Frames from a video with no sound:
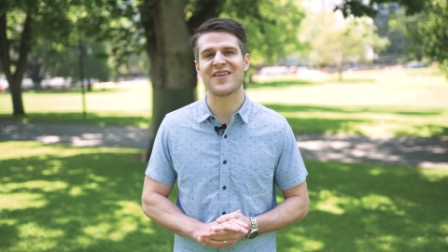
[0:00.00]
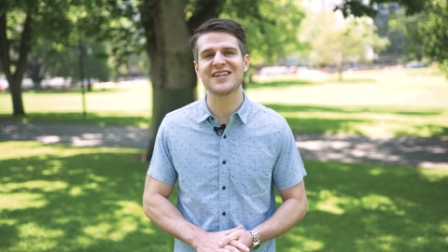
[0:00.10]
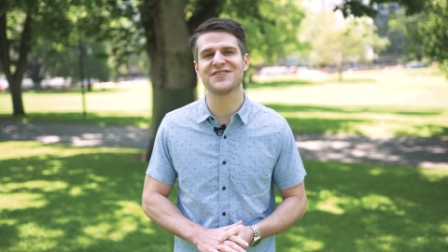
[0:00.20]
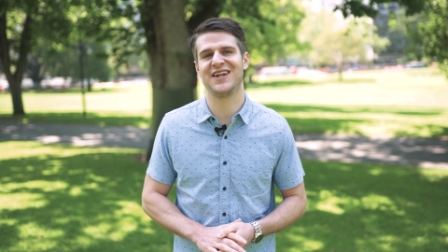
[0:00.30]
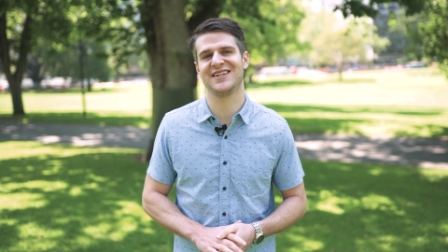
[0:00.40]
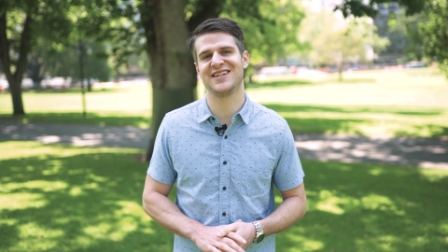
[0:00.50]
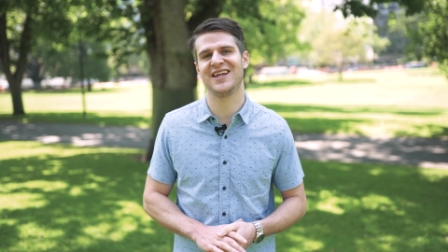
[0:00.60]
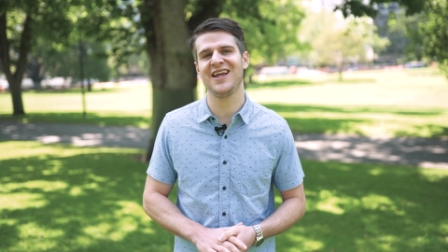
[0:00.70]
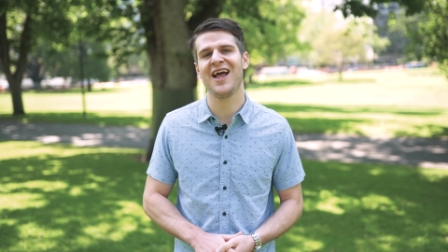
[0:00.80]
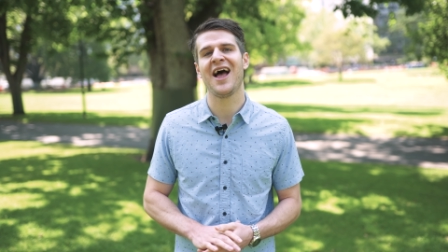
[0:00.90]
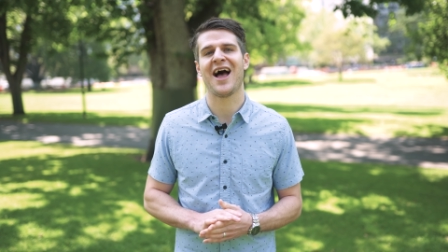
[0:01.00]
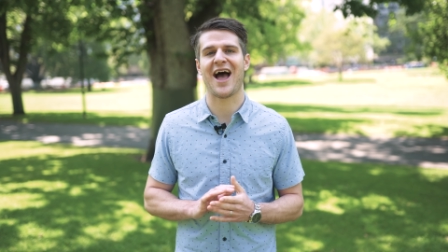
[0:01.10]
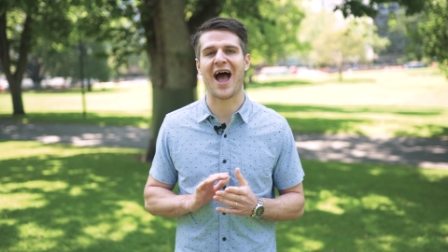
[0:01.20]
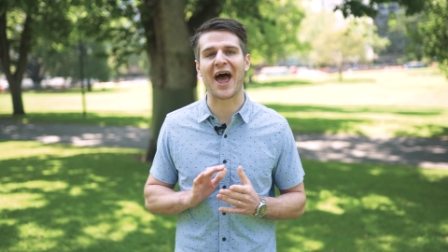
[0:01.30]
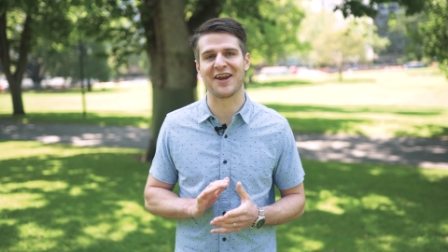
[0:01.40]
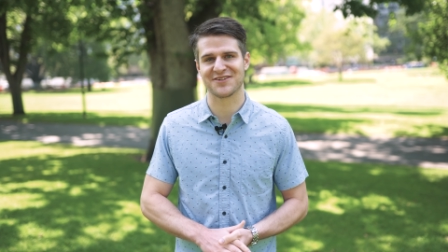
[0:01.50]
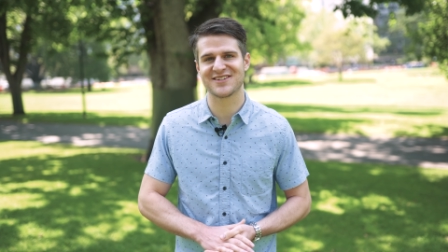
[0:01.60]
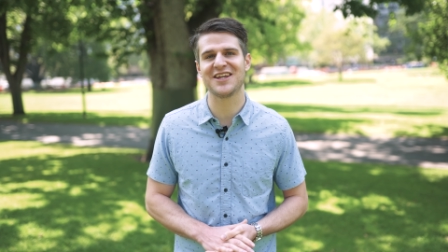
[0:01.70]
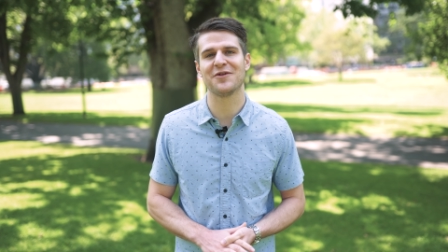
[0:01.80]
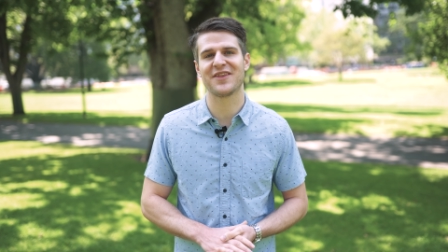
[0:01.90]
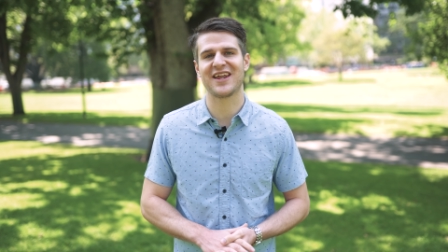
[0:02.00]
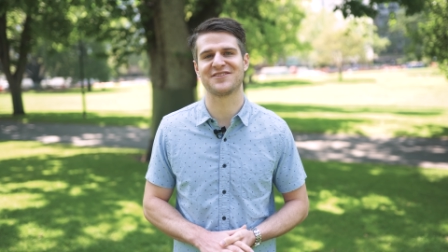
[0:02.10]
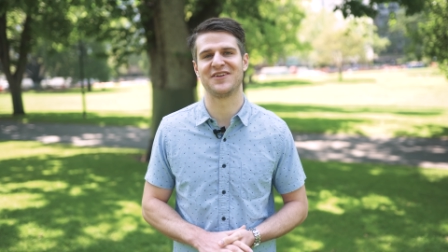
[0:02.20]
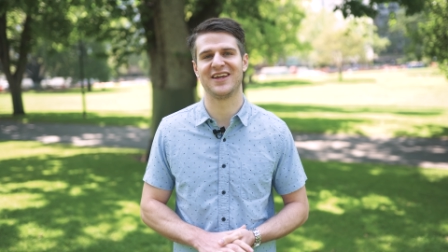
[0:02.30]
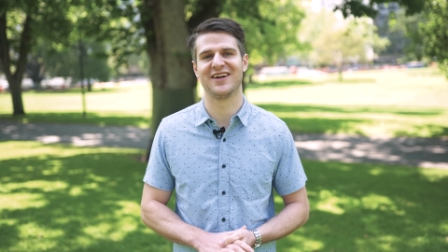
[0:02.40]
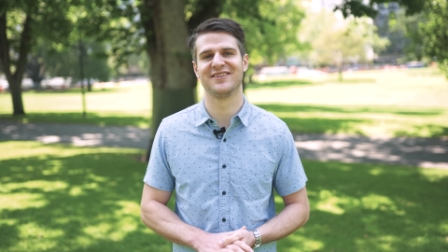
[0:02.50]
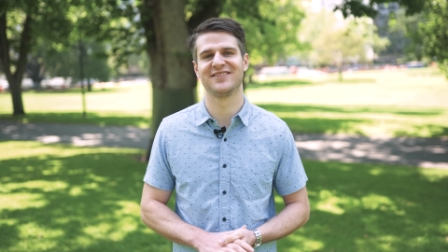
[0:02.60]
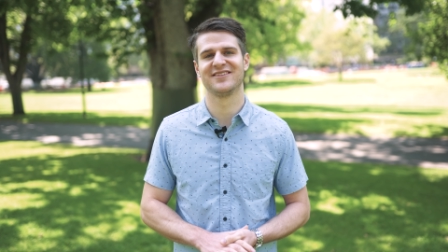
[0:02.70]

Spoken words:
Thanks for listening, and I'll see you on the next video.